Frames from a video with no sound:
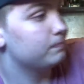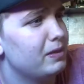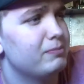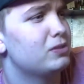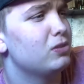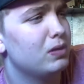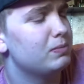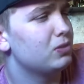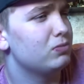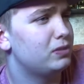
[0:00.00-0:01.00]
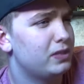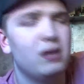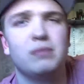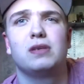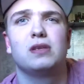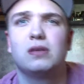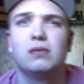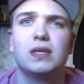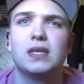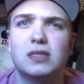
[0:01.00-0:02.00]
I'm so I'm so dumb, you know.
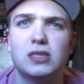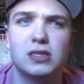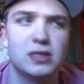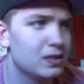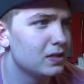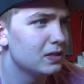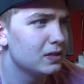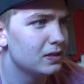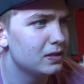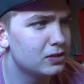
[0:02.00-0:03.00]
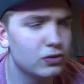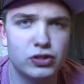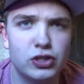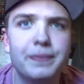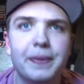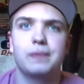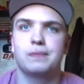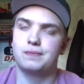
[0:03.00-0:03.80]
Like it's just it's so stupid.